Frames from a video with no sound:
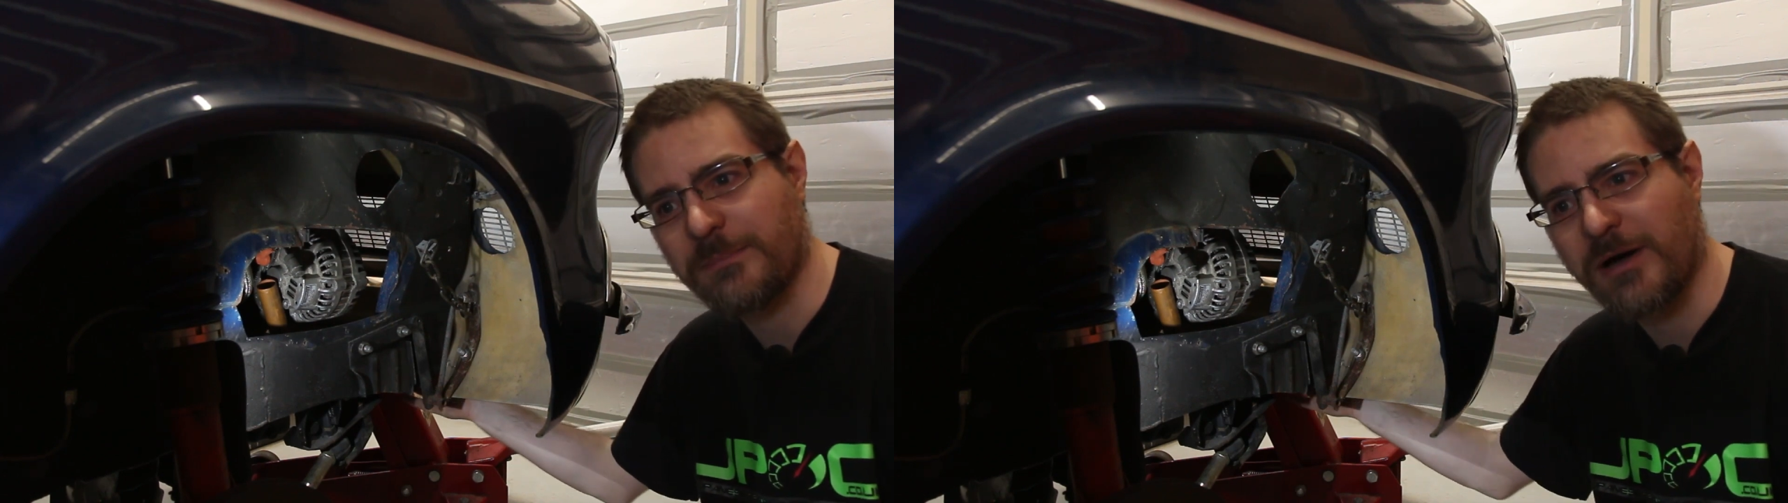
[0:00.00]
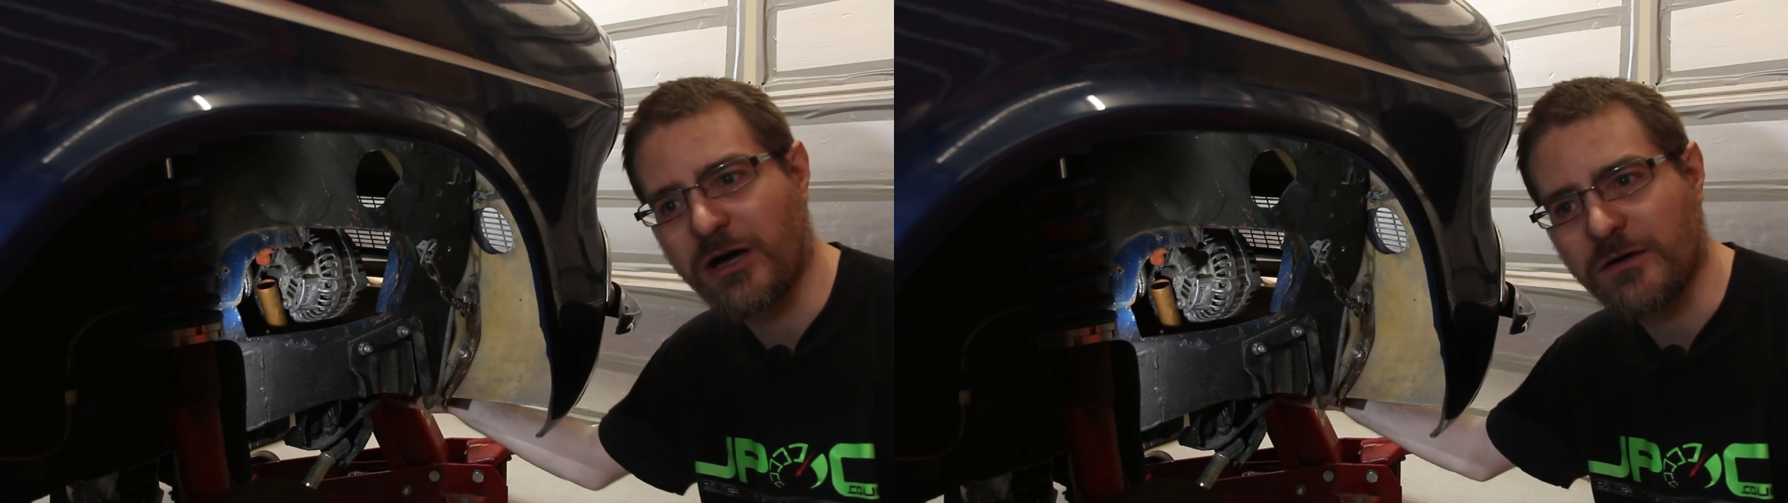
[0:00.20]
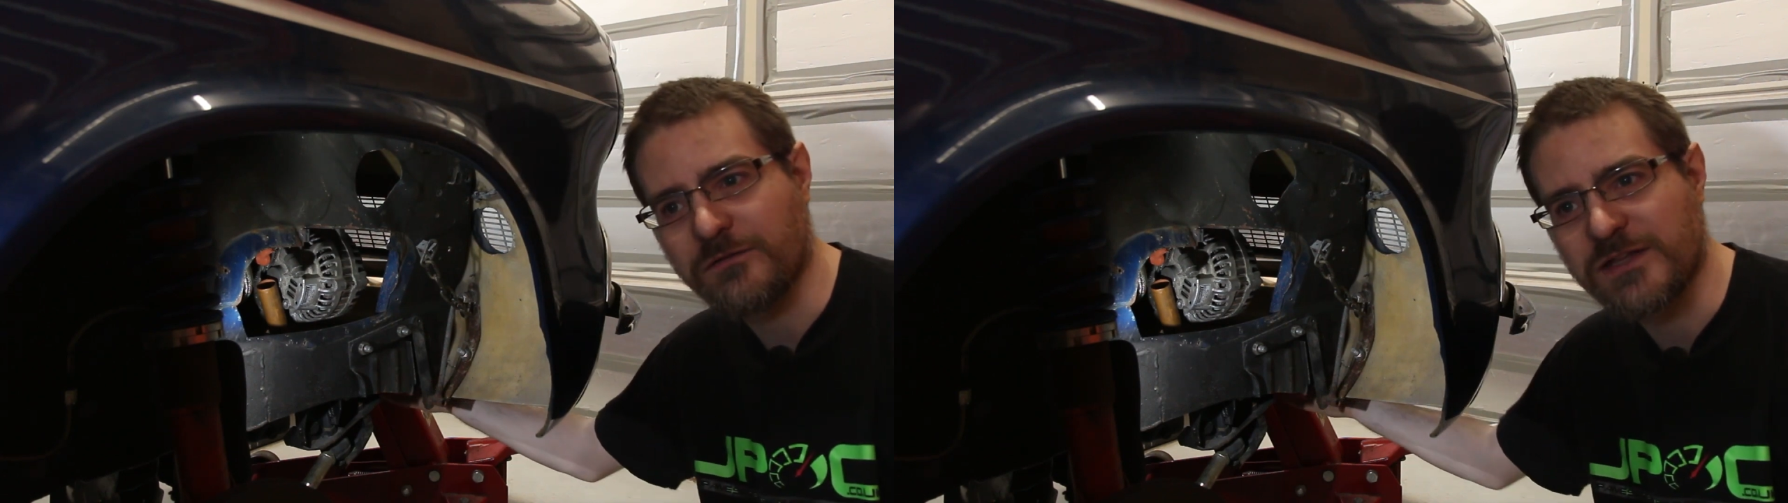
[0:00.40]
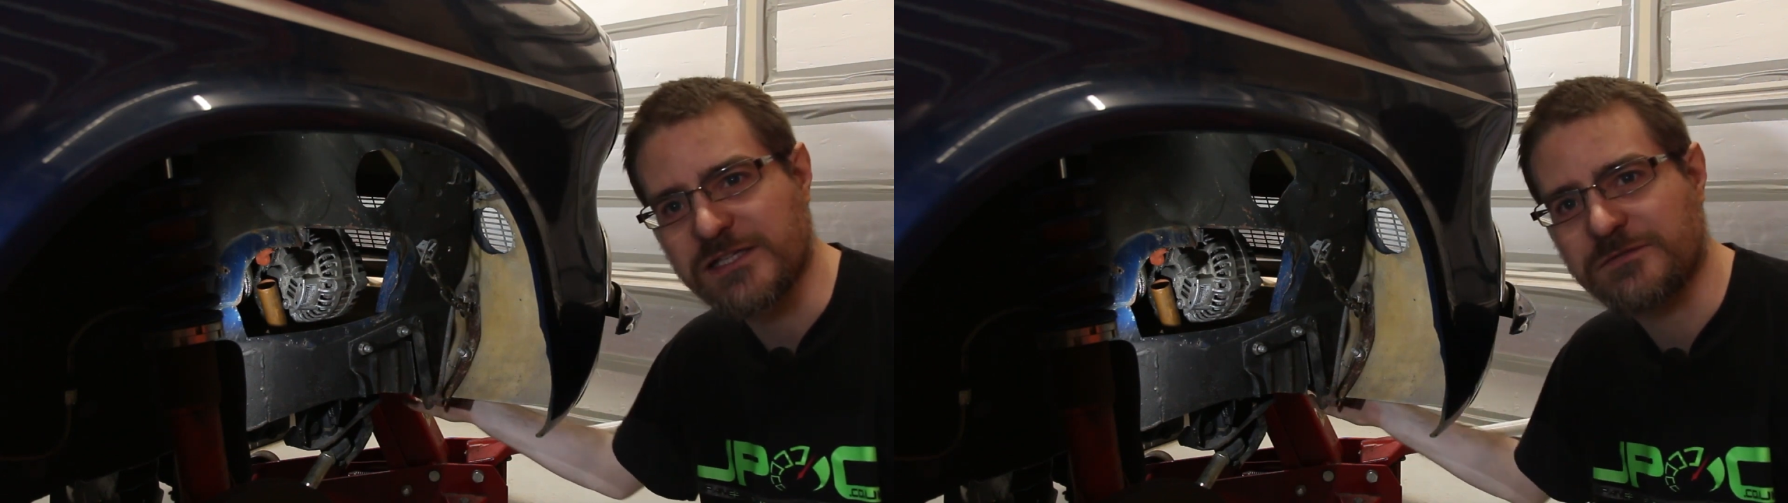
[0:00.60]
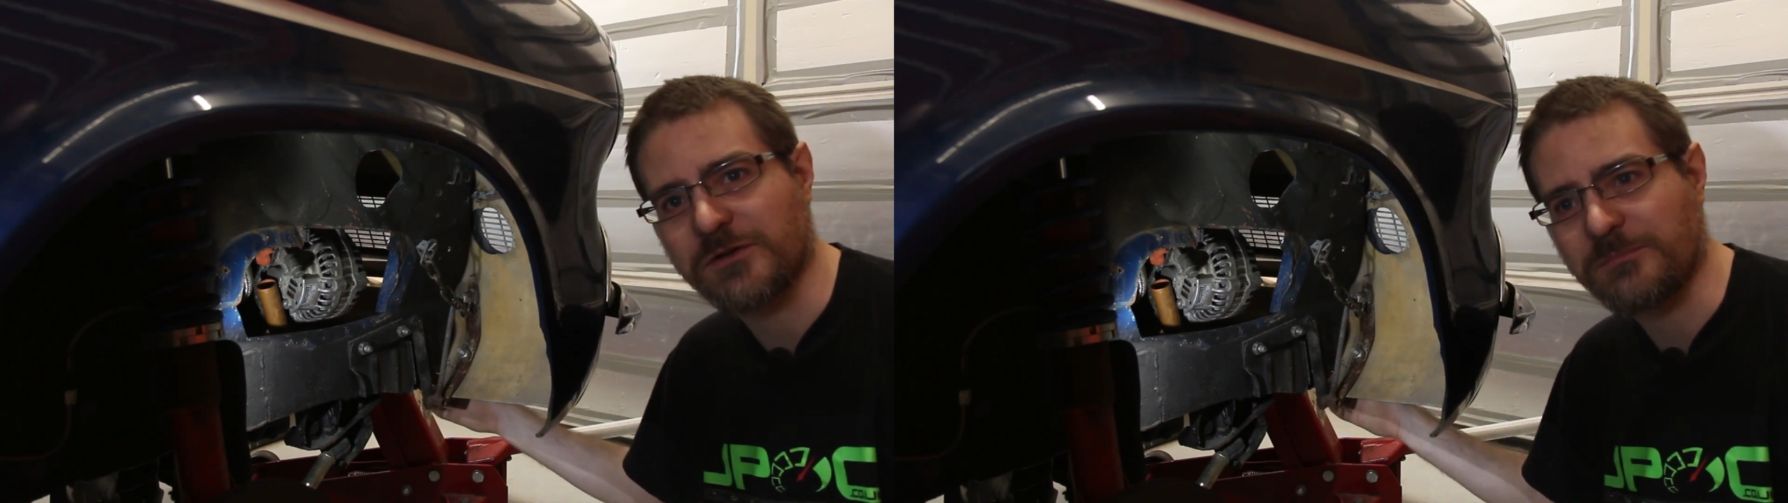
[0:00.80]
part of
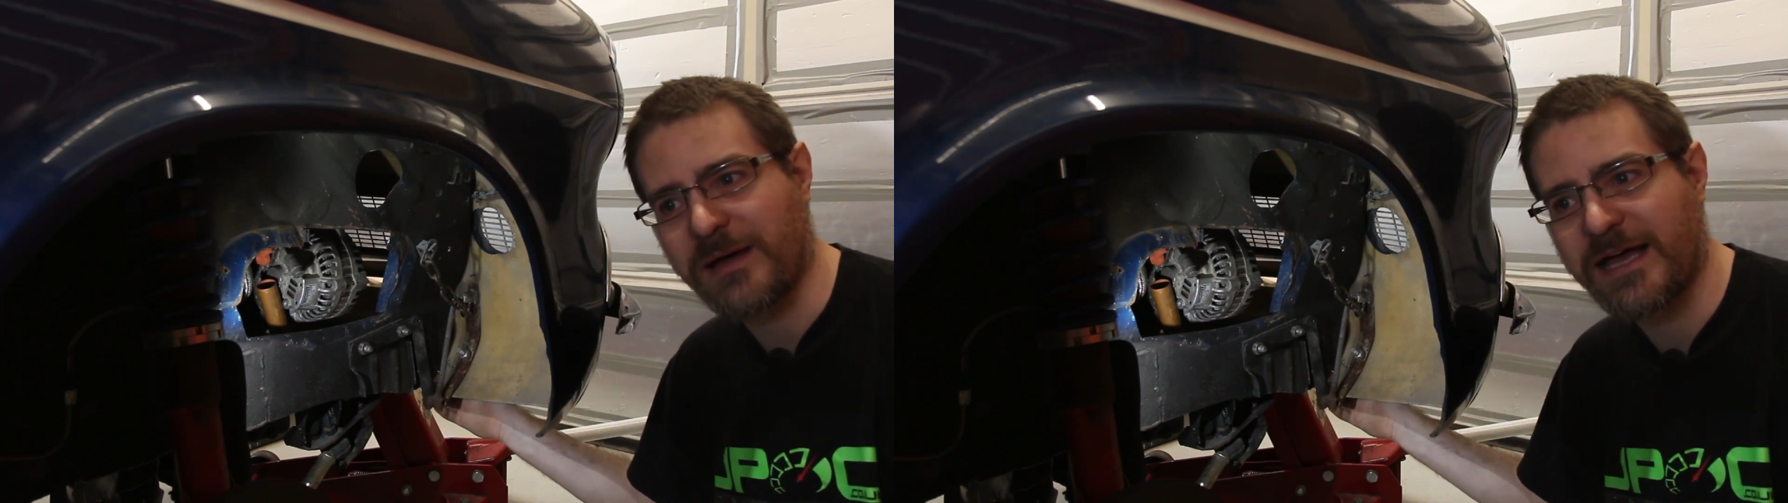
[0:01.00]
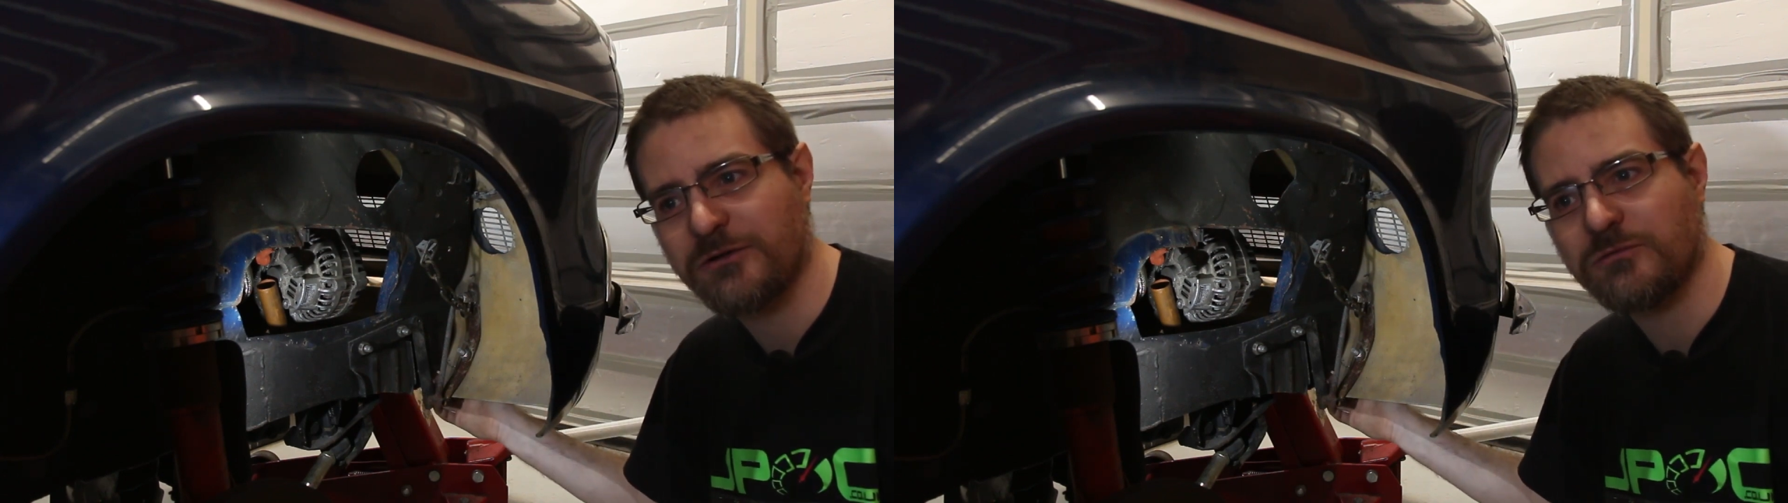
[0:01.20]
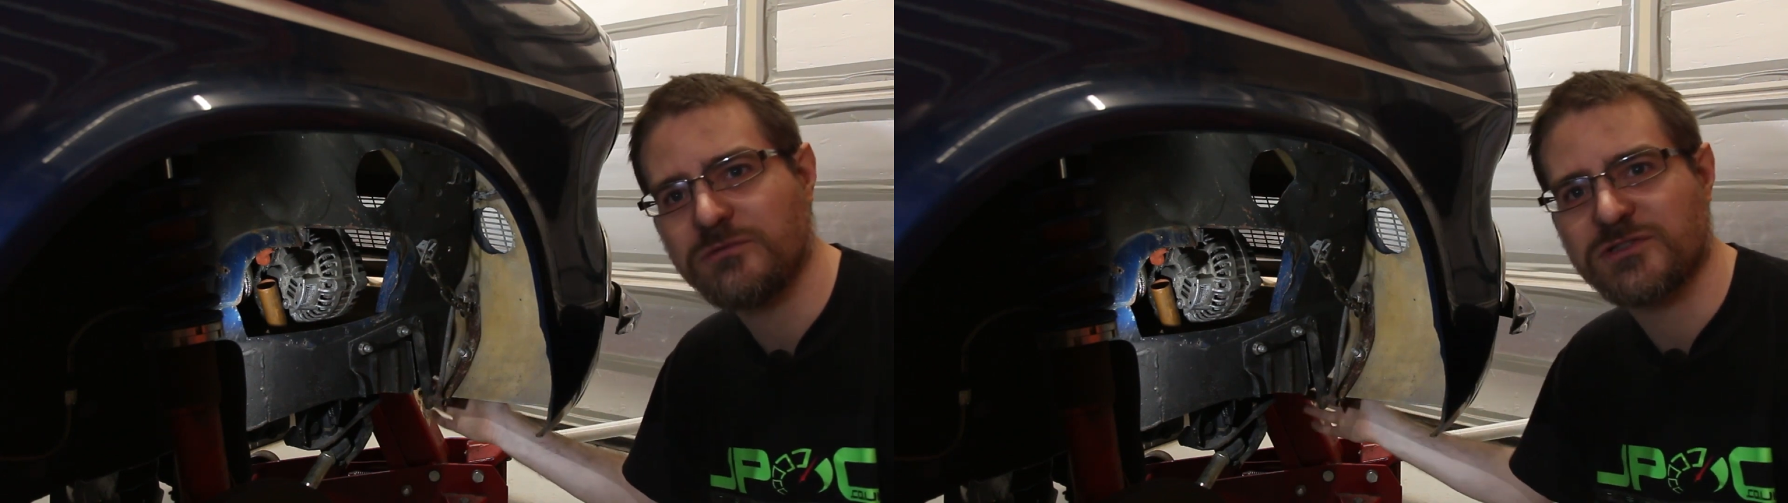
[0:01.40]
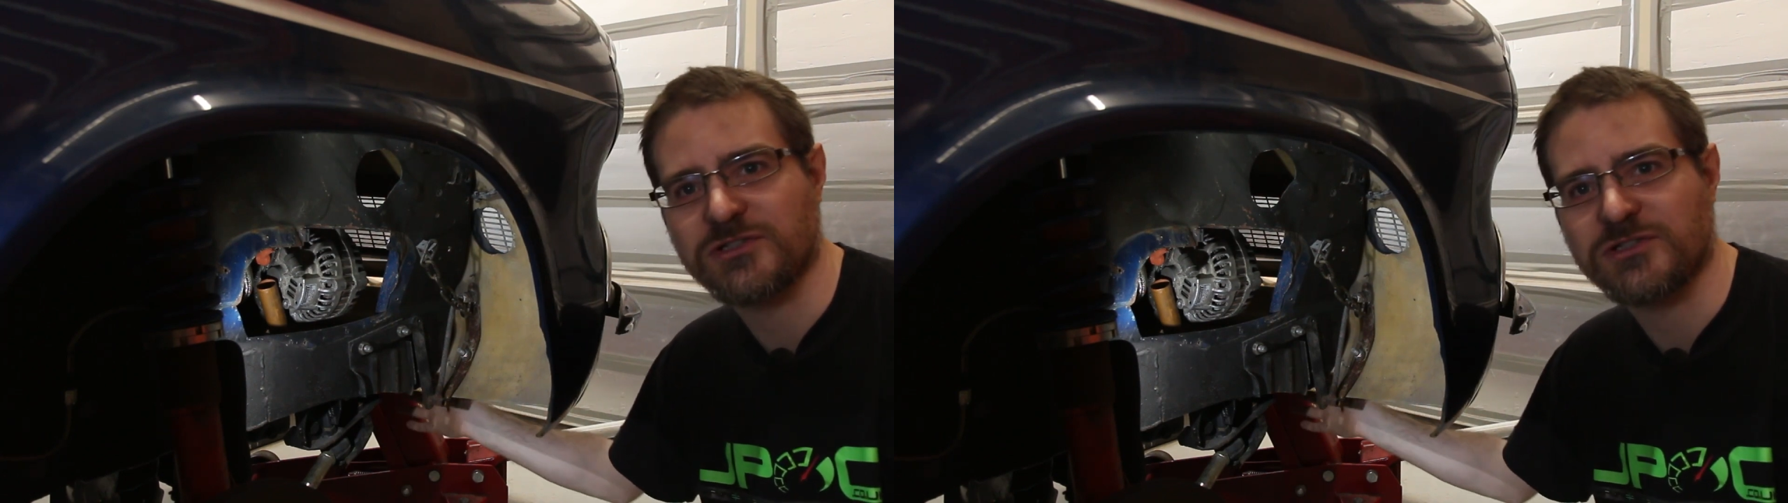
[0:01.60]
this front panel